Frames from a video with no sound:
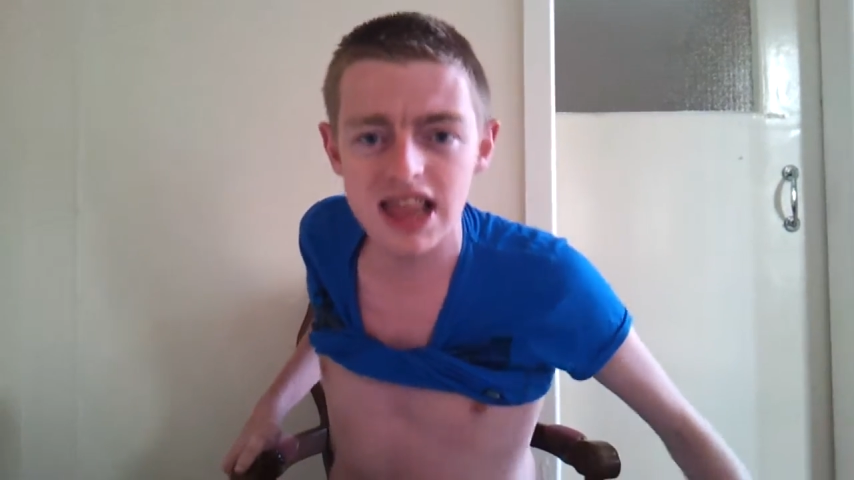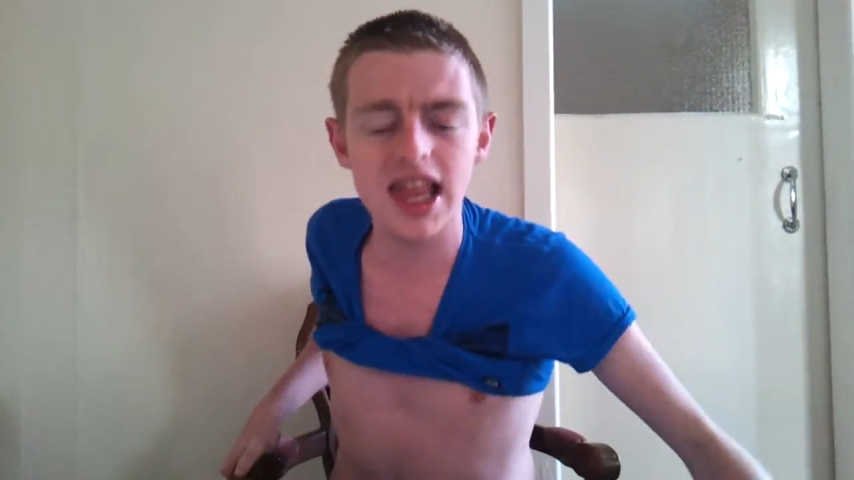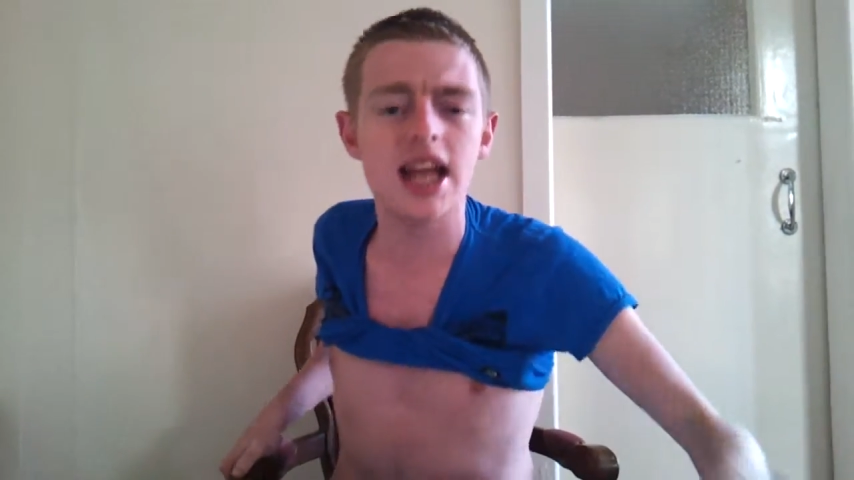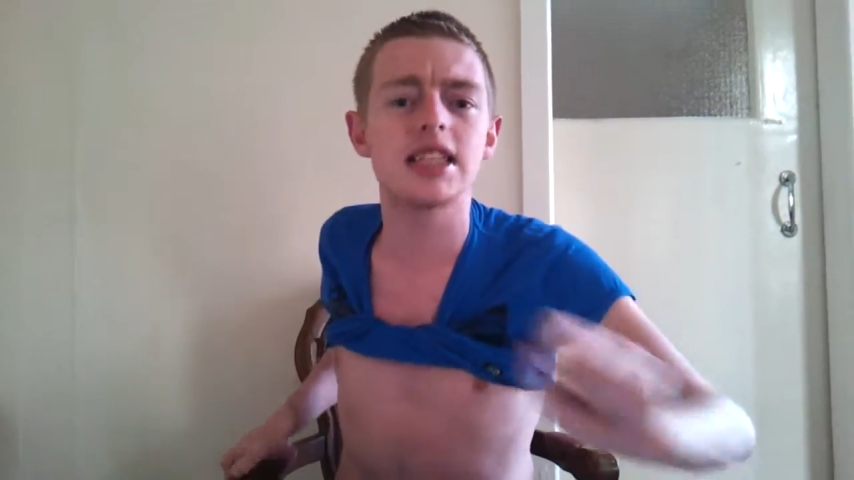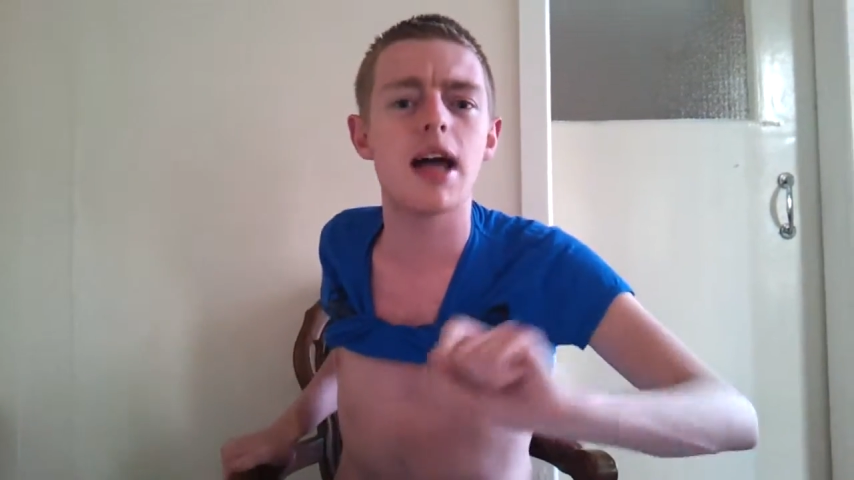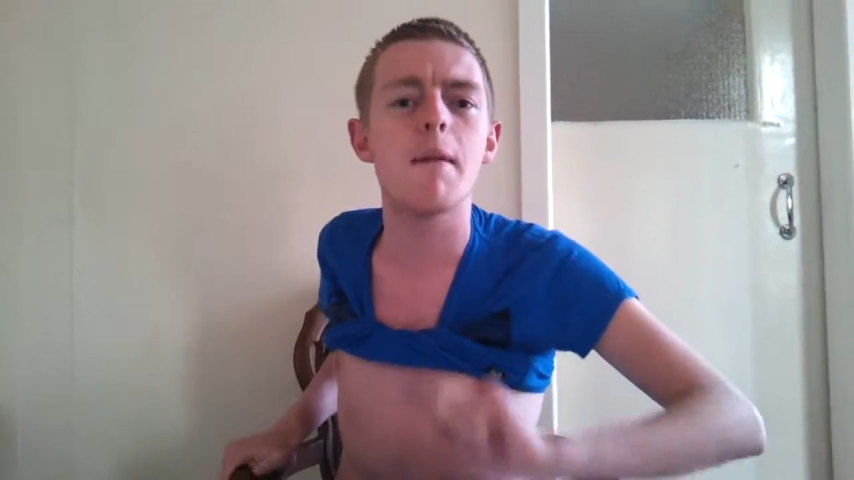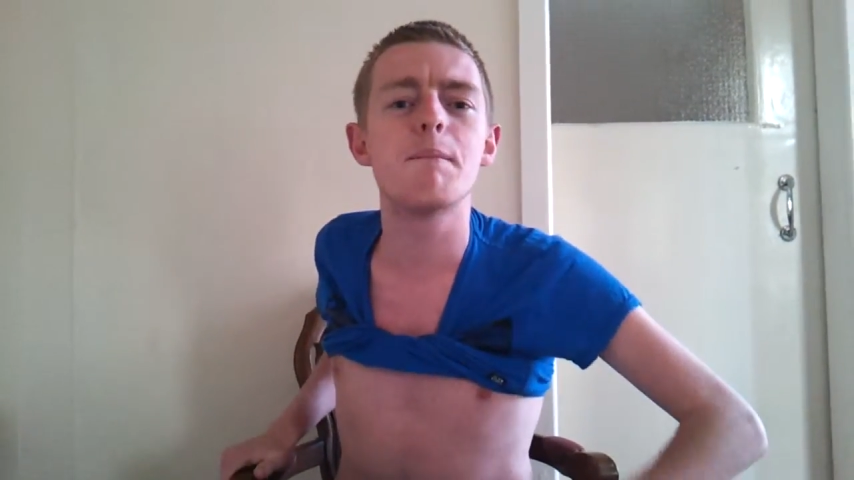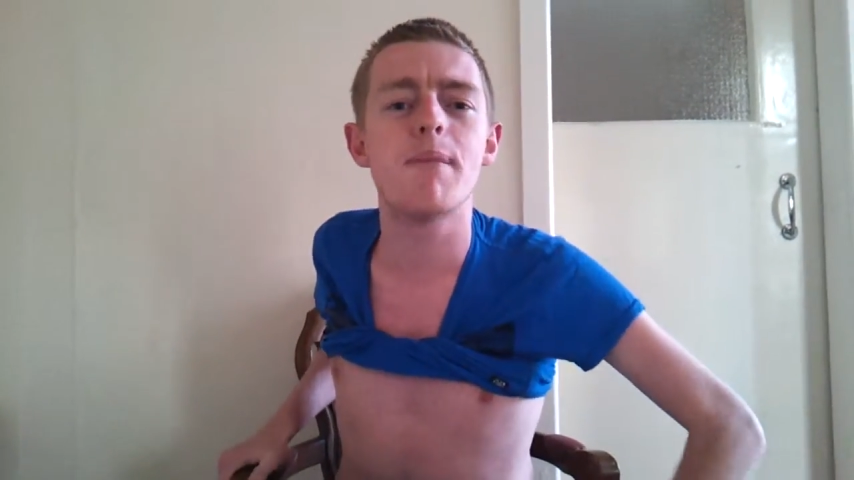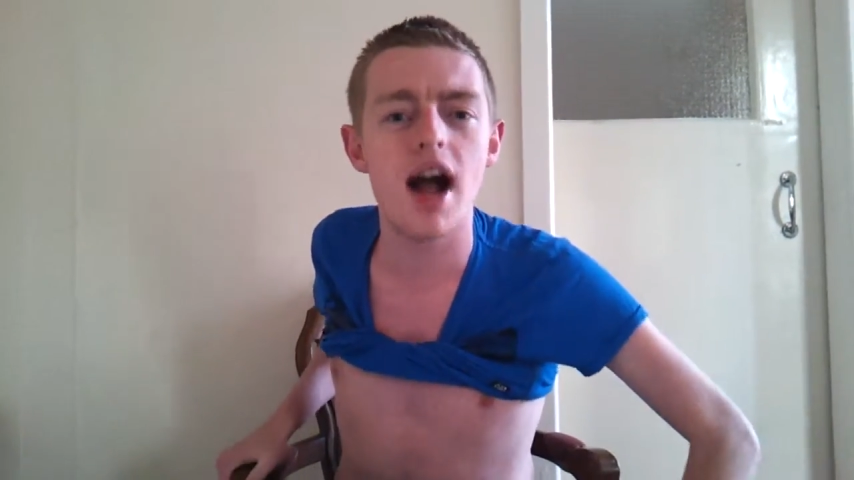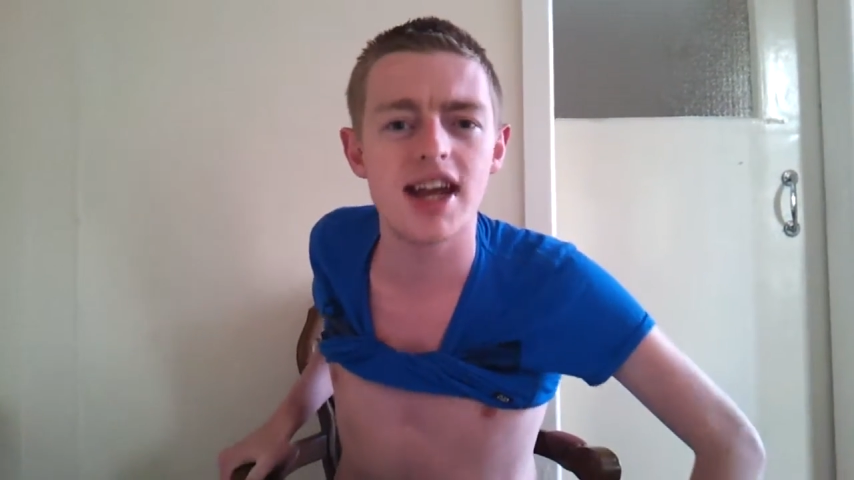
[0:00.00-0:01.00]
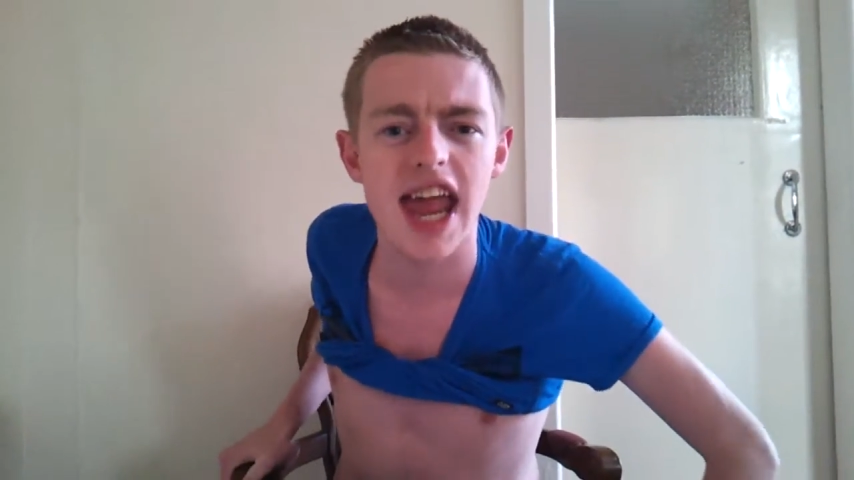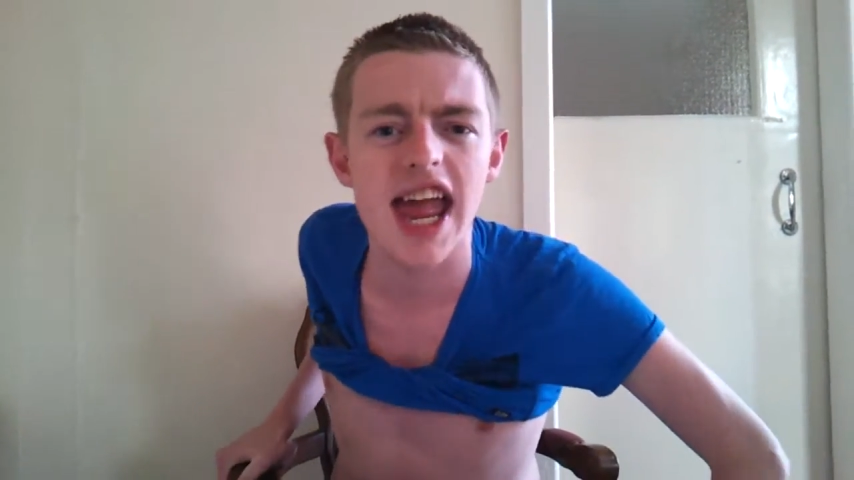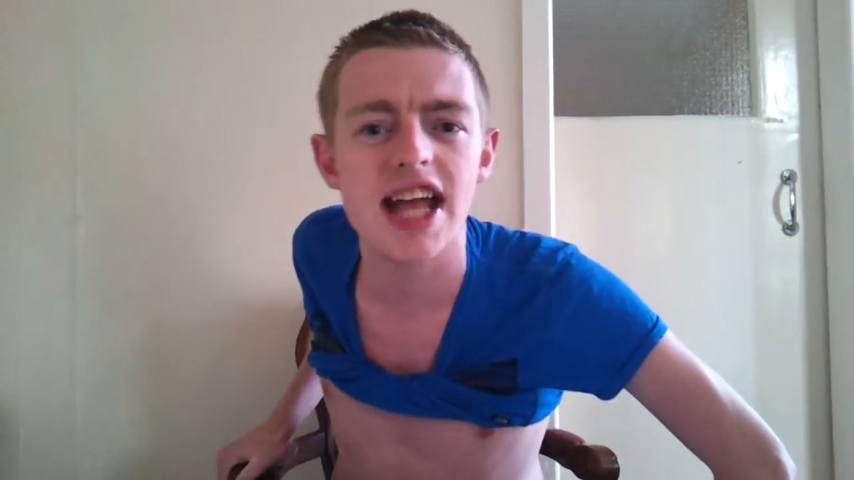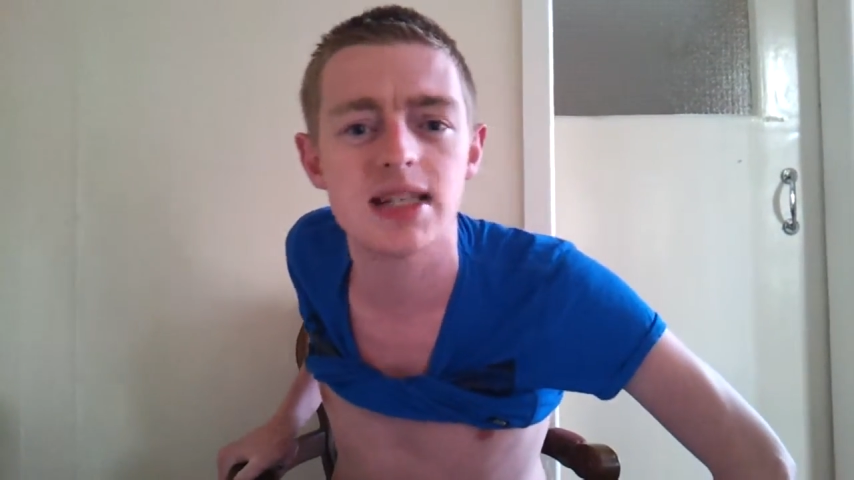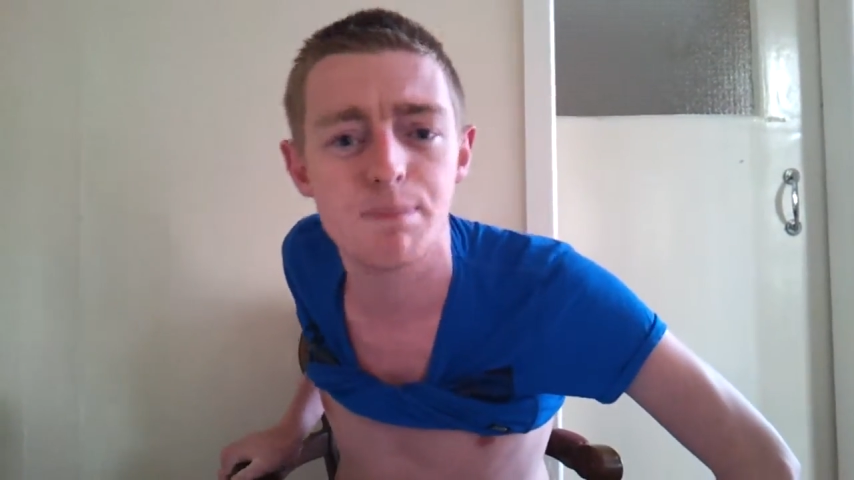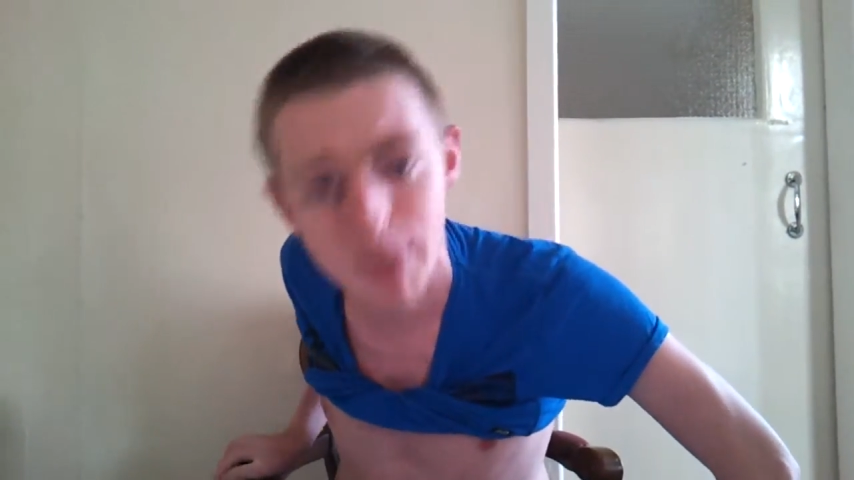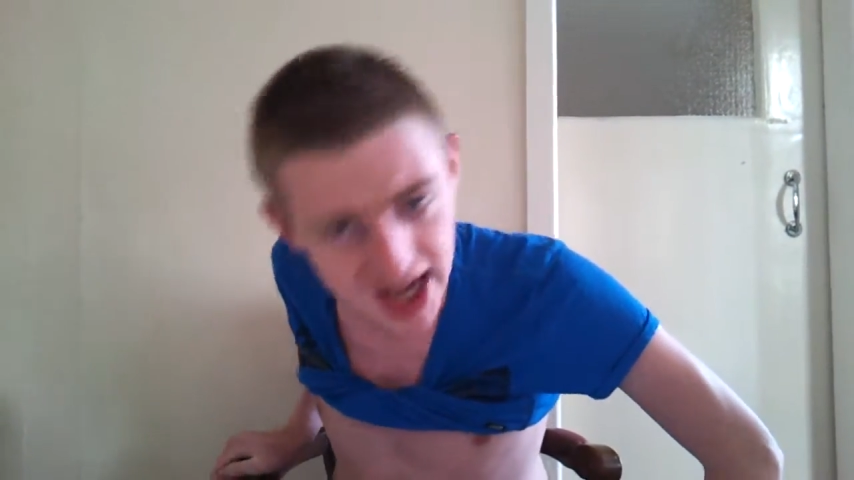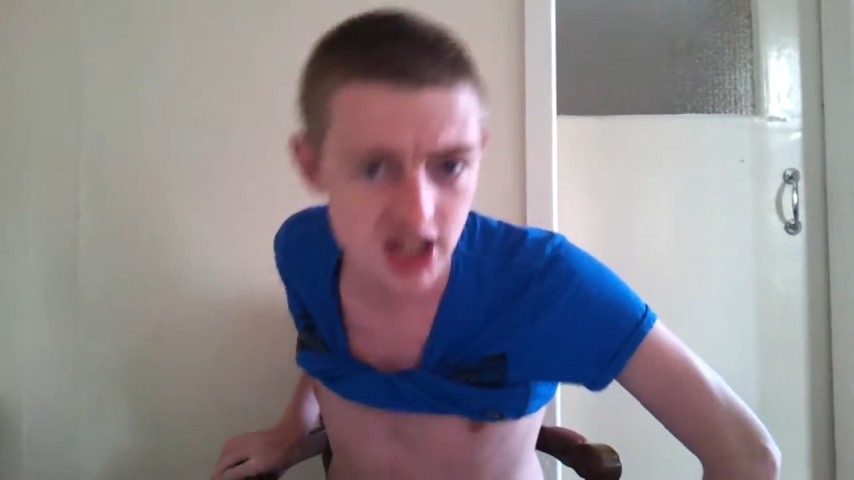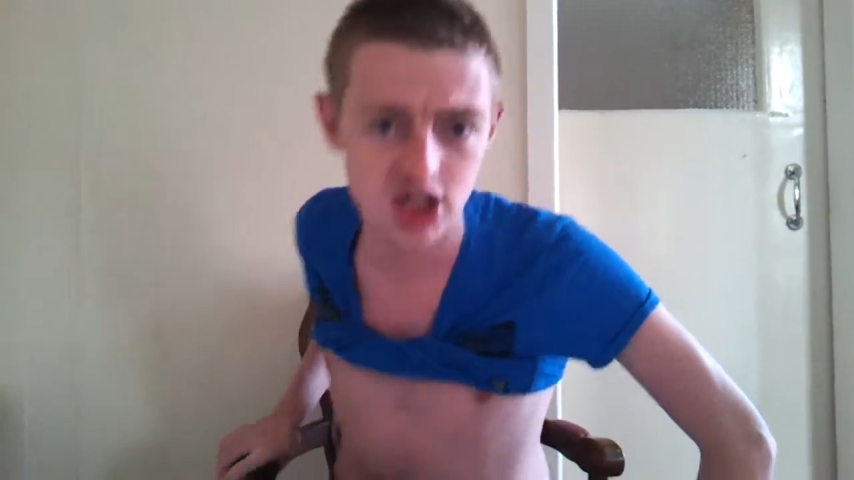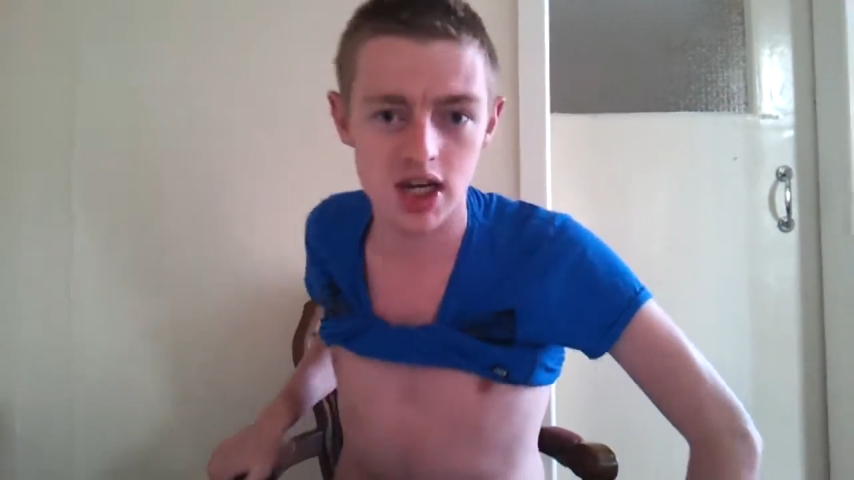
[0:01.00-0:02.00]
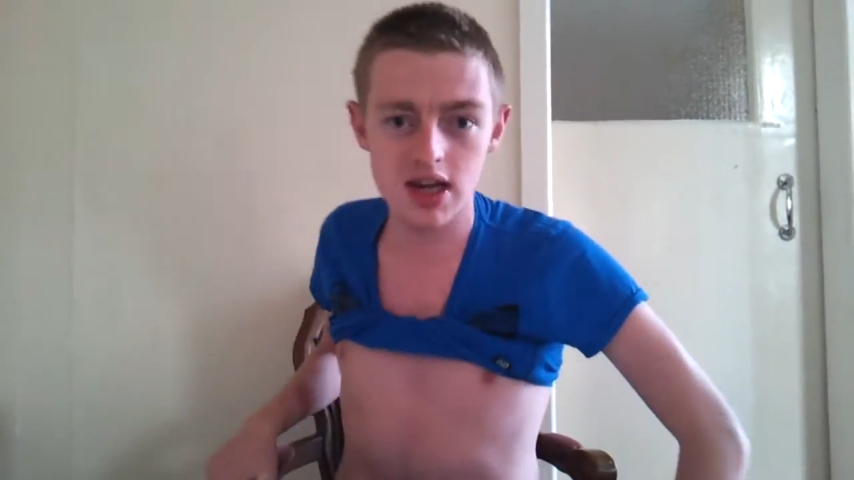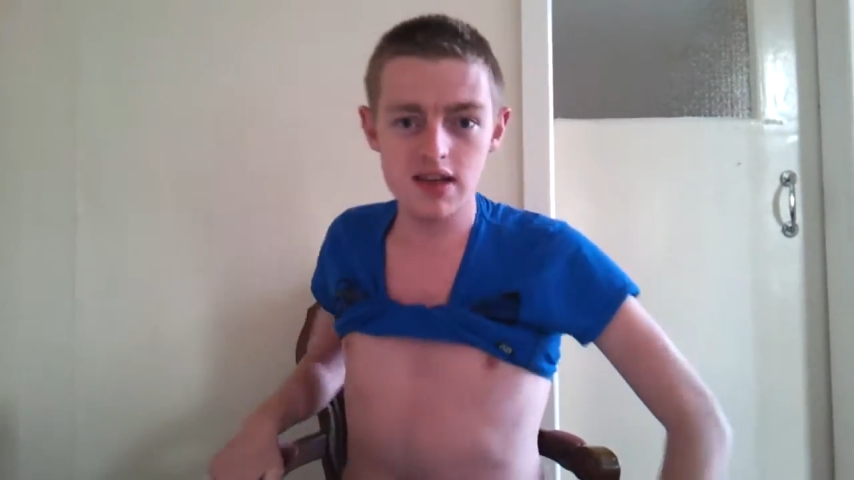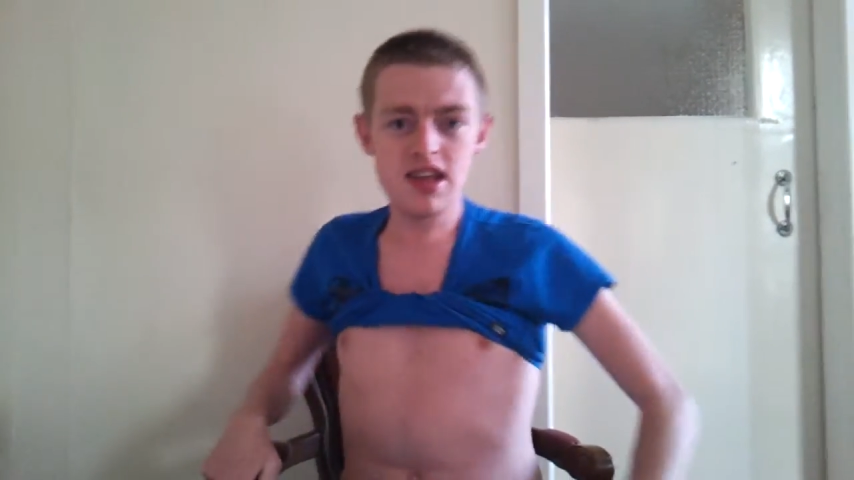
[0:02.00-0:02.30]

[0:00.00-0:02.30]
like some punk ass bitch.